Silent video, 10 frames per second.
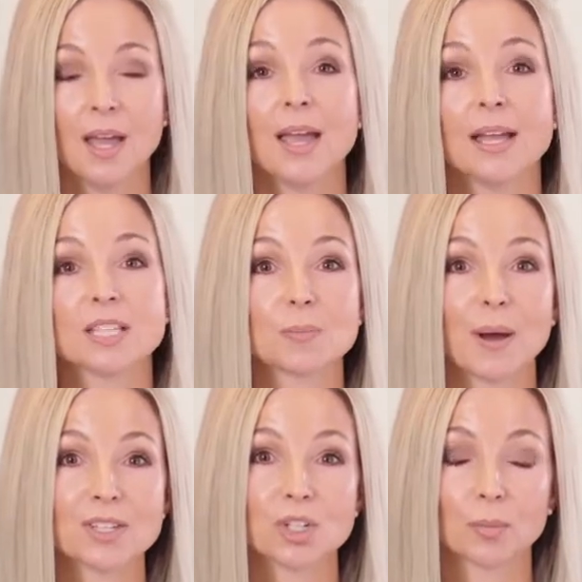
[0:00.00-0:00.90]
It
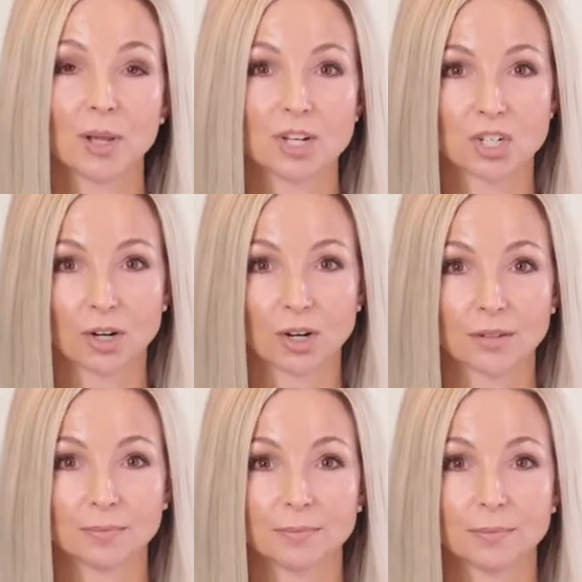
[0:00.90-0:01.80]
spikes your blood sugar,
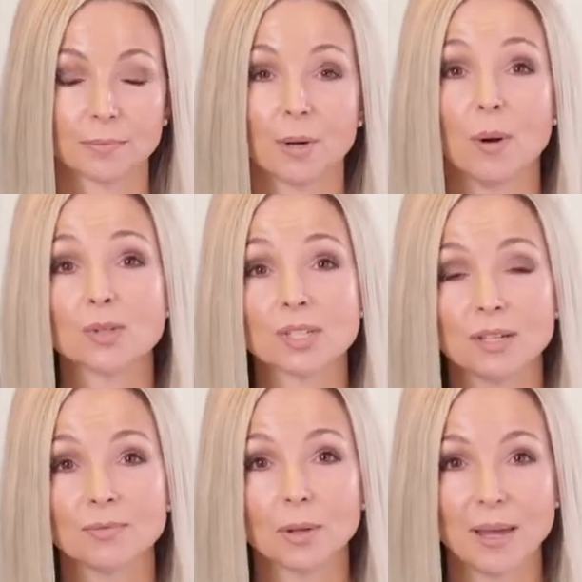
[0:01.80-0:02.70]
promotes
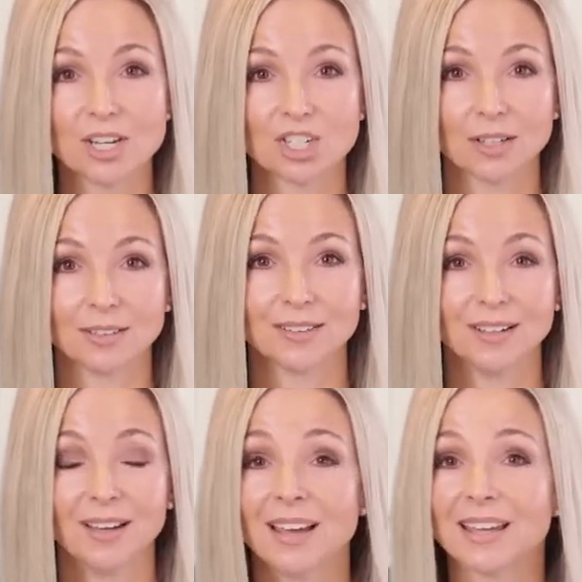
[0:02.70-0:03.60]
inflammation,
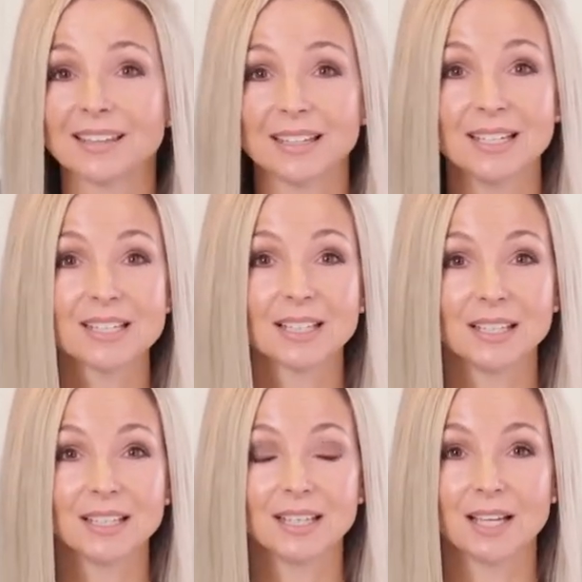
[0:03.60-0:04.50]
can lead to
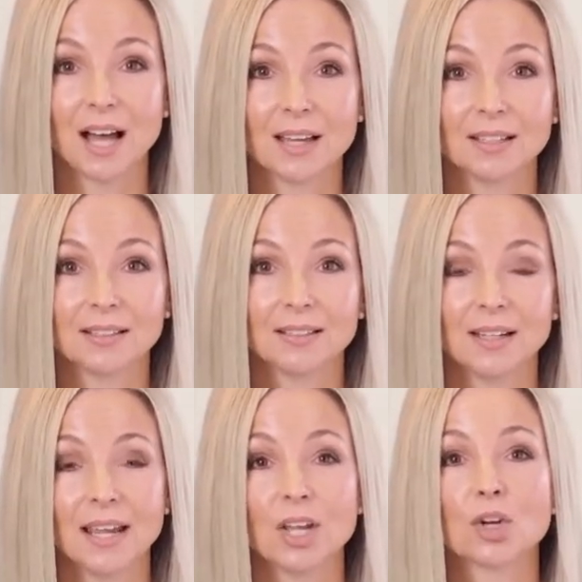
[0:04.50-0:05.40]
leaky gut,
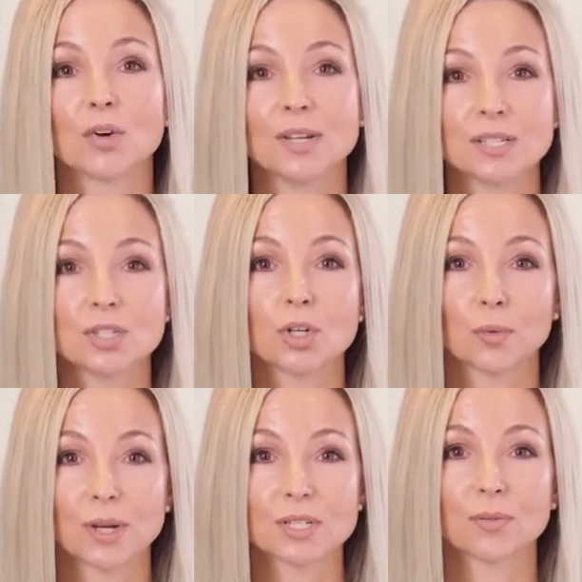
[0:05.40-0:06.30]
increases your
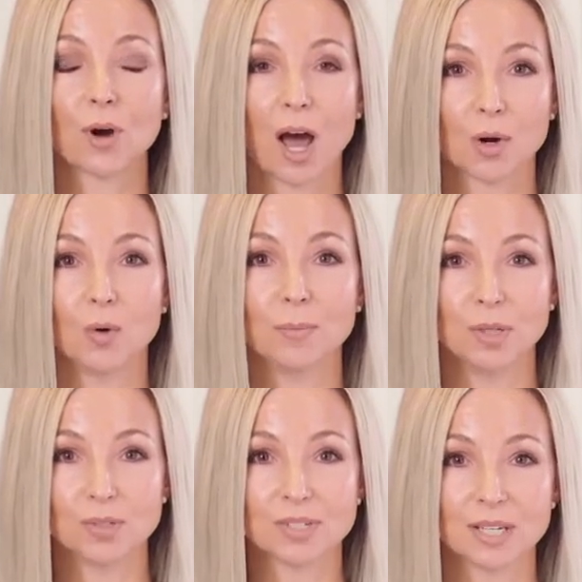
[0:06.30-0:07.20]
risk for
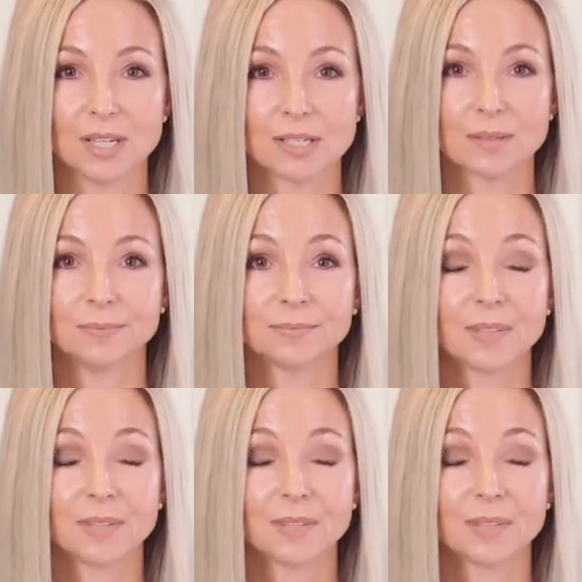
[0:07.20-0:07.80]
autoimmune disease.